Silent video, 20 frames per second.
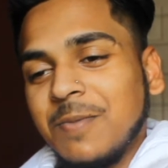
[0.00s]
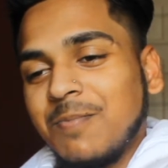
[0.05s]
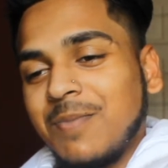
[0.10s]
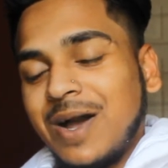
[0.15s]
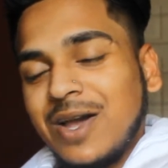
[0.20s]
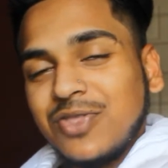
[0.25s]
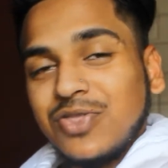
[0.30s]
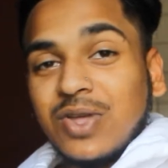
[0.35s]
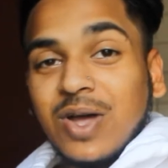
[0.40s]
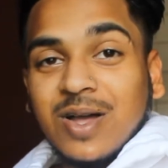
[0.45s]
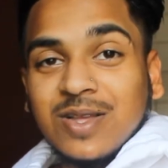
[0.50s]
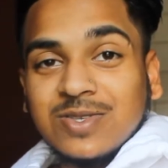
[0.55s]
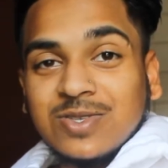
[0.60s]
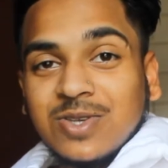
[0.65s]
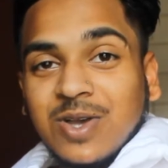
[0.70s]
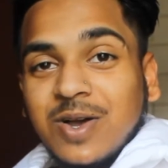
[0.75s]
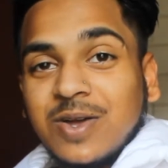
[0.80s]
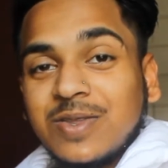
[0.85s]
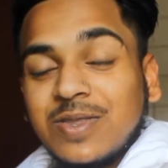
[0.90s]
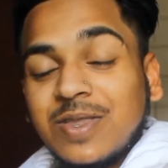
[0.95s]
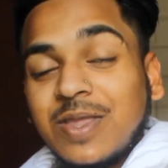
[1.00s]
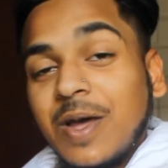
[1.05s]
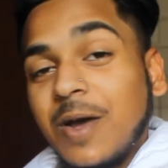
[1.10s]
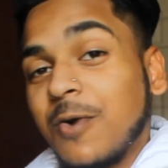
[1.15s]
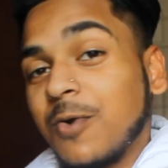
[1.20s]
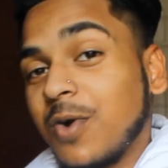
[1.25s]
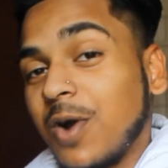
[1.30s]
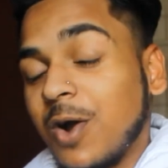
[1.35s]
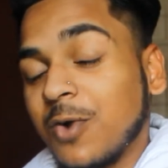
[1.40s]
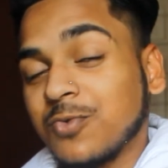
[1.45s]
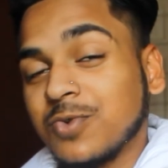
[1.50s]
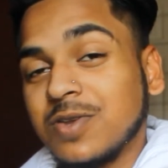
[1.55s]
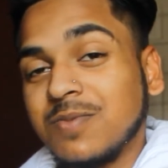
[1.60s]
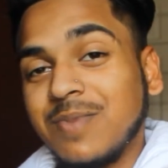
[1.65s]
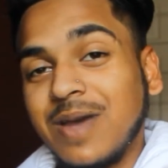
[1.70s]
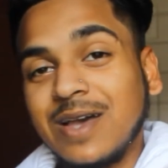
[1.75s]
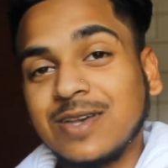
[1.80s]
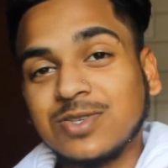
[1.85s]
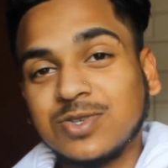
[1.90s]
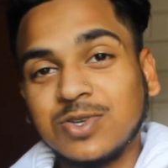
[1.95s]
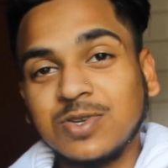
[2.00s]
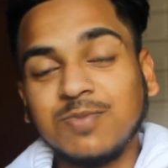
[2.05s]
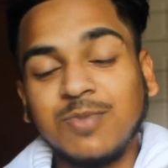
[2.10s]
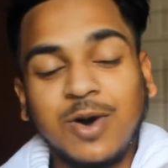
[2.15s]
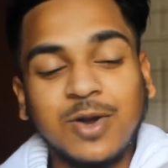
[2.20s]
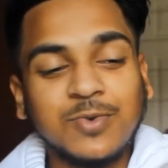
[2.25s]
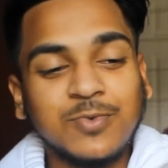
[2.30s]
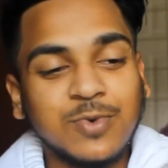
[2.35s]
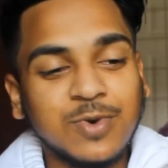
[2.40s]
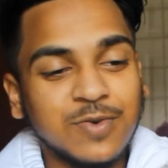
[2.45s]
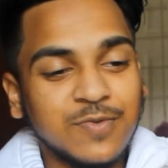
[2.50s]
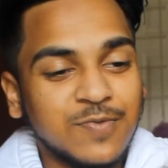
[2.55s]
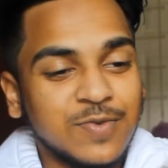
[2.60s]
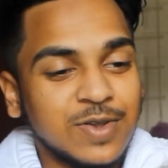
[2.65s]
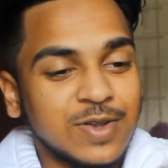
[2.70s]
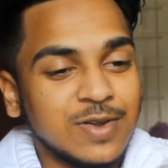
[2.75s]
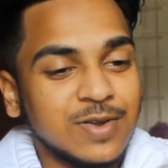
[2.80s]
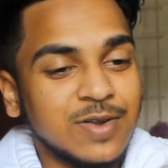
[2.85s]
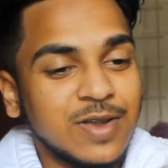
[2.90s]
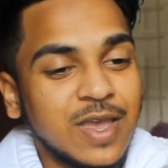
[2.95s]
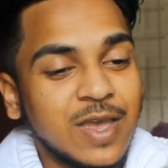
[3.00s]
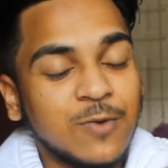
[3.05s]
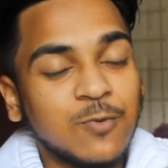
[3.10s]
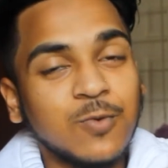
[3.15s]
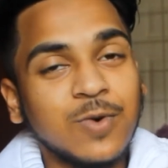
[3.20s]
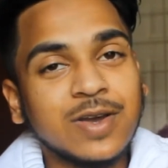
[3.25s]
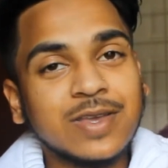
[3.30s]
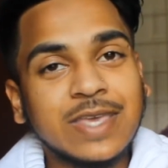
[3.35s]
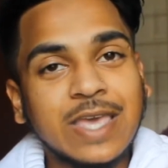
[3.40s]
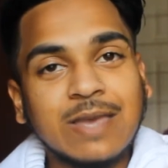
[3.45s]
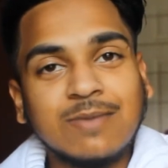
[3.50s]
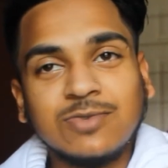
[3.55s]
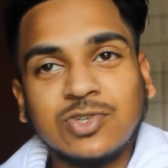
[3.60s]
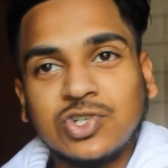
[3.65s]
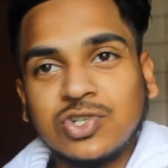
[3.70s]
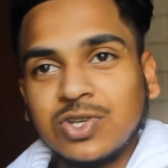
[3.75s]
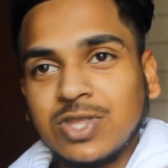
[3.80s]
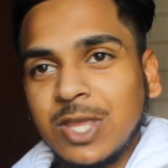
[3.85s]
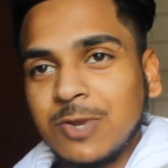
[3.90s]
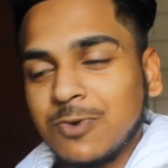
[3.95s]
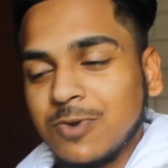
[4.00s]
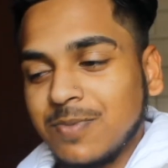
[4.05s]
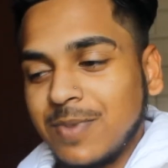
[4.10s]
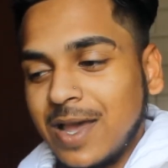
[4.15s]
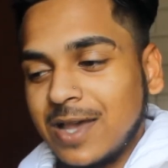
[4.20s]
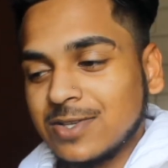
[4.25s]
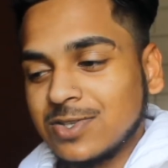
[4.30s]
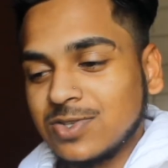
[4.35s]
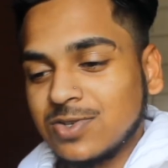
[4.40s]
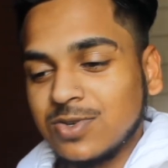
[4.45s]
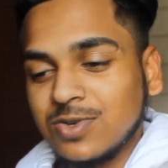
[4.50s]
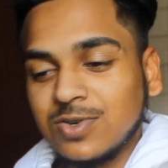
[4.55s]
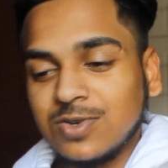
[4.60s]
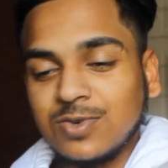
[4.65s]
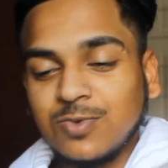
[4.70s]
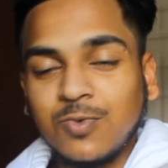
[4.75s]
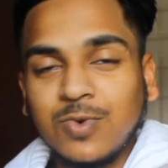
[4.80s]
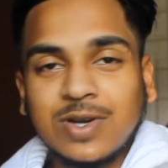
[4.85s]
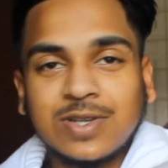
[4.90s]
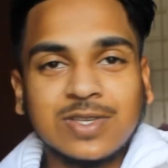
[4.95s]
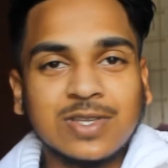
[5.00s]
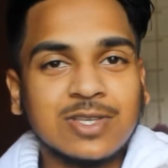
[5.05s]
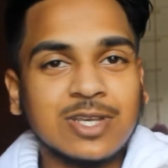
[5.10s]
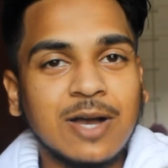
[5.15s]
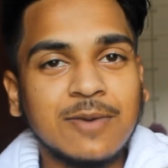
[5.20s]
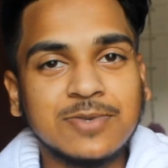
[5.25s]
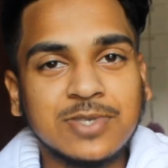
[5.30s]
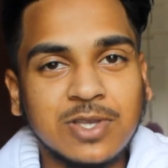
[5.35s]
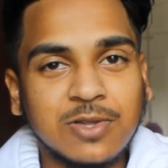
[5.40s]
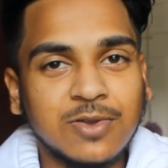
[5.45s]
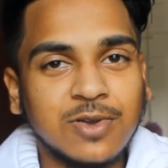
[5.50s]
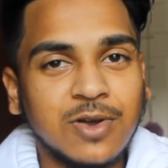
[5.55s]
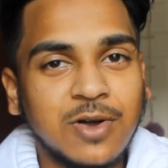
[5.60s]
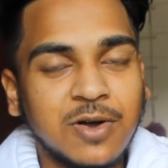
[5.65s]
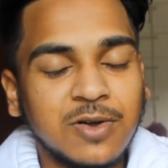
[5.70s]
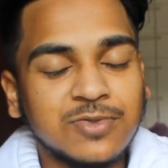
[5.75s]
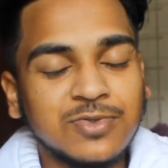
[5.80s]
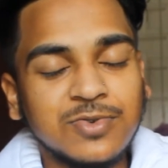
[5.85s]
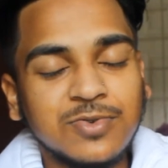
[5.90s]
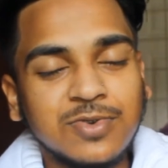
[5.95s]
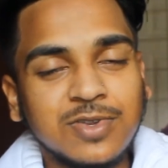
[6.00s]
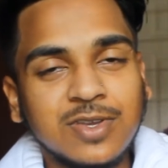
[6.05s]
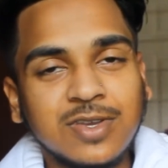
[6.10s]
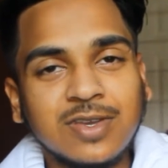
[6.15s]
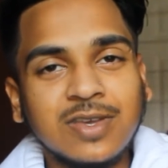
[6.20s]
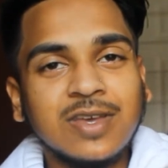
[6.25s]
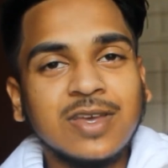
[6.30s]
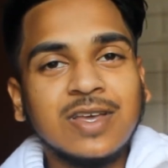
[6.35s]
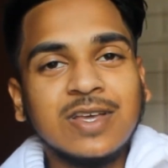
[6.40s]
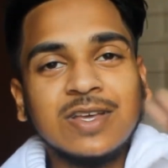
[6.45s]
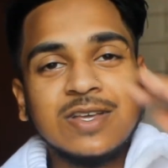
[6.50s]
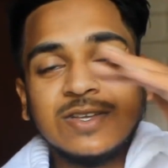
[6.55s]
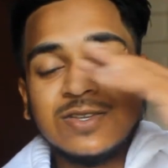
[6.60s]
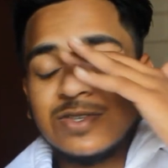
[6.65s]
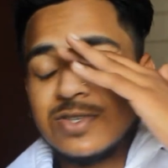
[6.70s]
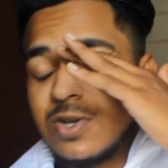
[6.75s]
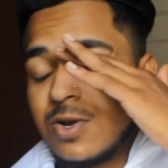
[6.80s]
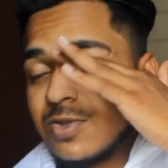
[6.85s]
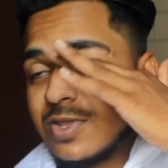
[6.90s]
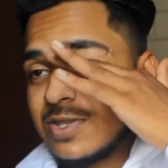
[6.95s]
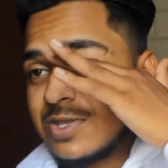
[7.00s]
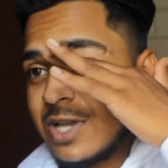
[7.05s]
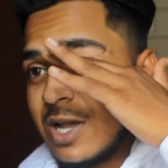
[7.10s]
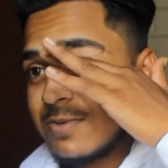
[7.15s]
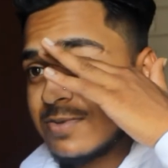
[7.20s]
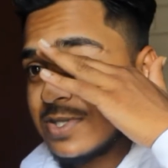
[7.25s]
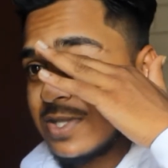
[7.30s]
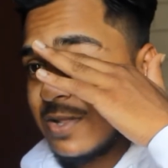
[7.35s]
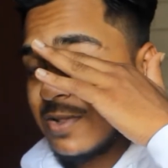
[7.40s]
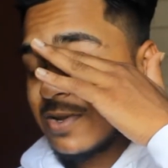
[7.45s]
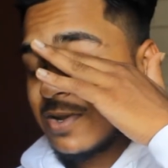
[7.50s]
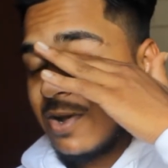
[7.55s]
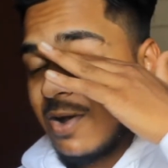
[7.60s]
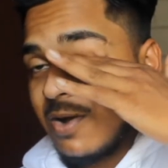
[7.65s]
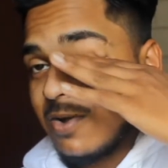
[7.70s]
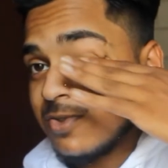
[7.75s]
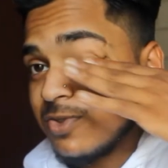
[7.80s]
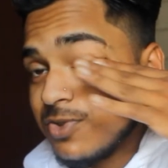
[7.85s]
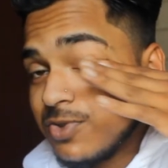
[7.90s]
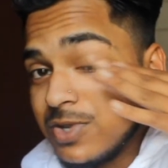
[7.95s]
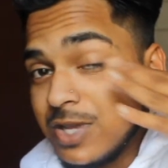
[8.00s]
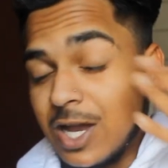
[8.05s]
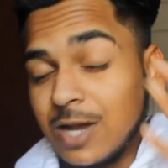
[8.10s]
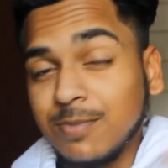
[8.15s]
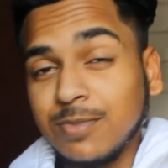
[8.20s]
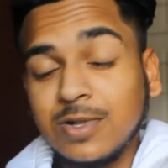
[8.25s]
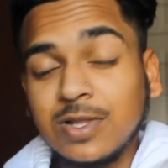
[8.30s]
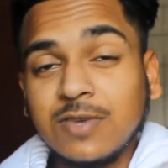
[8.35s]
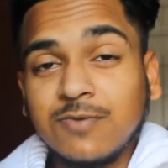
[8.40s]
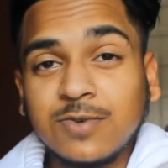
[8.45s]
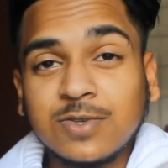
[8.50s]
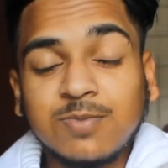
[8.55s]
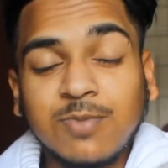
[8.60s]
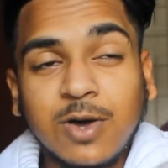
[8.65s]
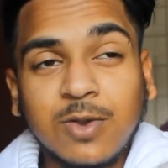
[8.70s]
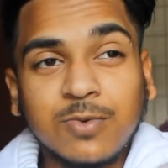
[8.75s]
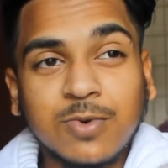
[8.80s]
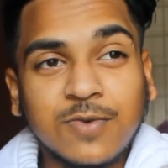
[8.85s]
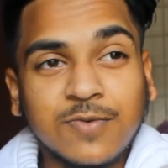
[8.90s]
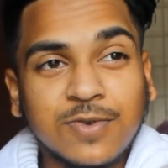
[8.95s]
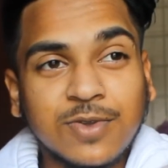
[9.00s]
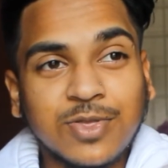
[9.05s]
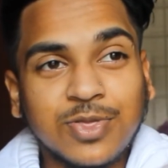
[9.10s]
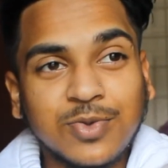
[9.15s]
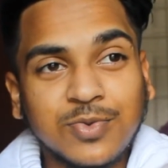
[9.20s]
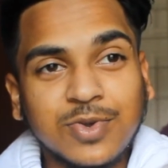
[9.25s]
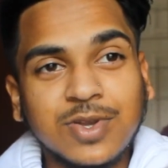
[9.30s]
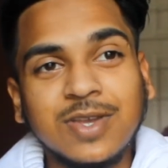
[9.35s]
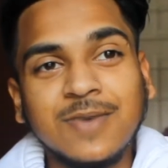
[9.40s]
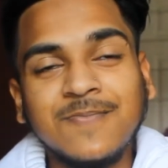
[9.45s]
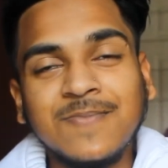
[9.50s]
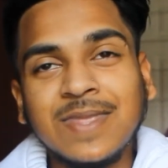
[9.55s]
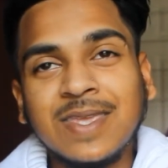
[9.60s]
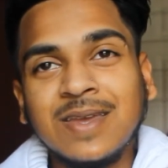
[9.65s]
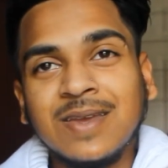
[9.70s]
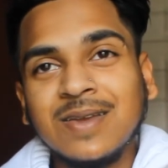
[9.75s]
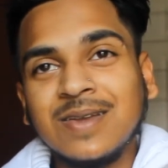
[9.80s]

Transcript: my thoughts on a remastered Modern Warfare and what games should they remastered, what is the top selling Call of Duty. So the top selling Call of Duty I believe was Modern Warfare 3.